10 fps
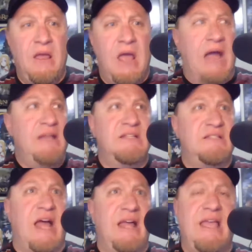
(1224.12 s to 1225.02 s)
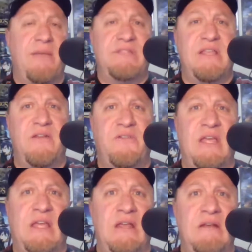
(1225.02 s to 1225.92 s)
I kept sitting there
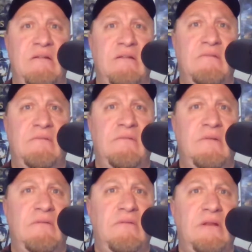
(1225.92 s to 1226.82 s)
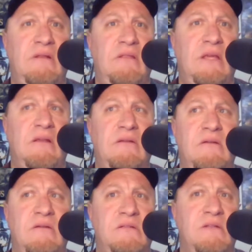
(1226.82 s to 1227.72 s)
thinking, when are they going to
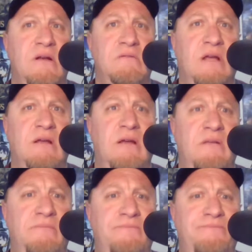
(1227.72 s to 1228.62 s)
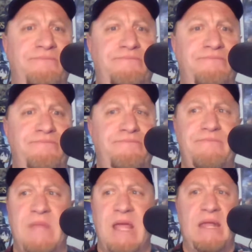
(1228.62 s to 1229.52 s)
turn the Star Trek on?
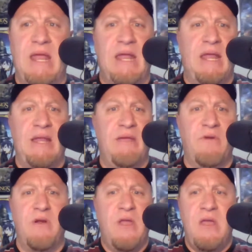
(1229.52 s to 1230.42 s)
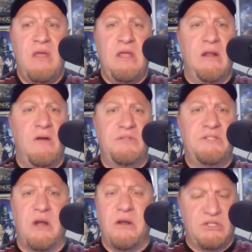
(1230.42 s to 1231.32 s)
And I never,
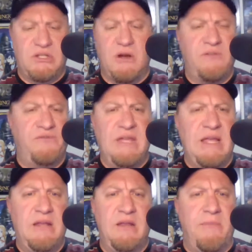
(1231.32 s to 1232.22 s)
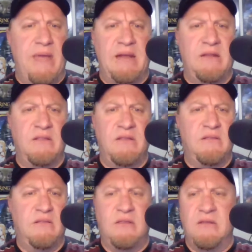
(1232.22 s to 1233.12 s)
Starfleet abandoned
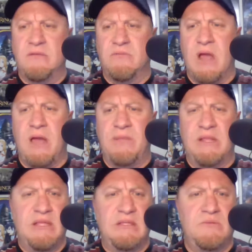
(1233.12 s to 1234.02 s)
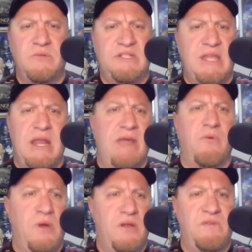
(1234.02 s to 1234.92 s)
the Romulans, which they never
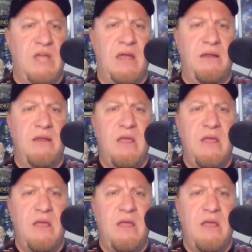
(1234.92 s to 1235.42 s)
would have done.